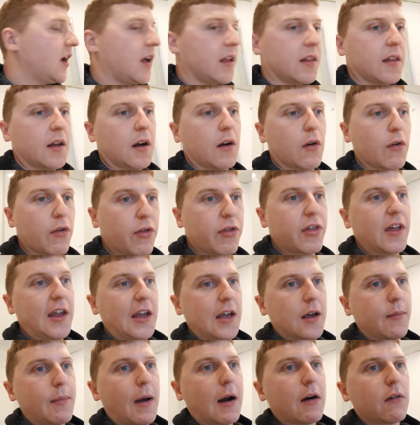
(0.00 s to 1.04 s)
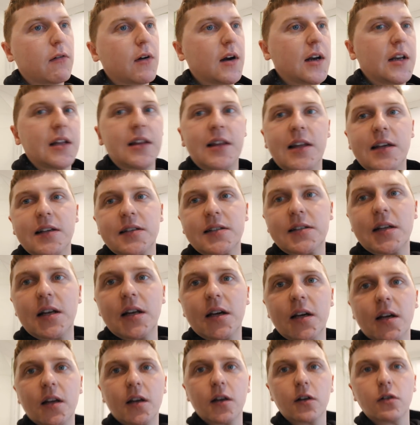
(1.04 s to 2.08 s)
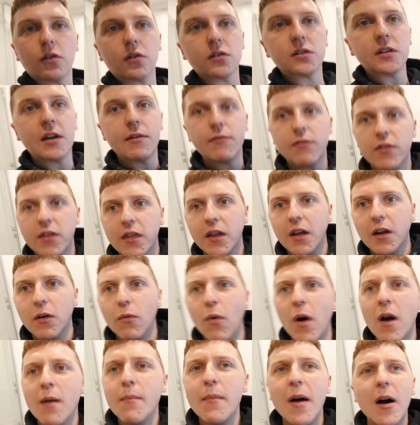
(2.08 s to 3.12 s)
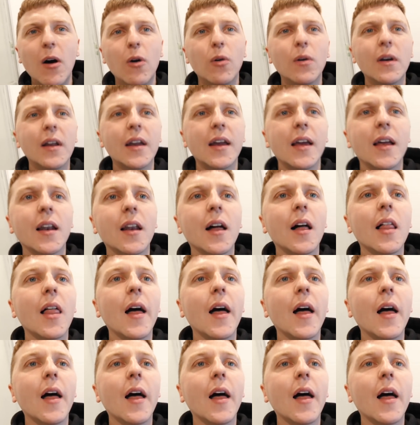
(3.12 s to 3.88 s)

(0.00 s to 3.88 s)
And then I'll think about running this silicone across everything. Why am I holding it like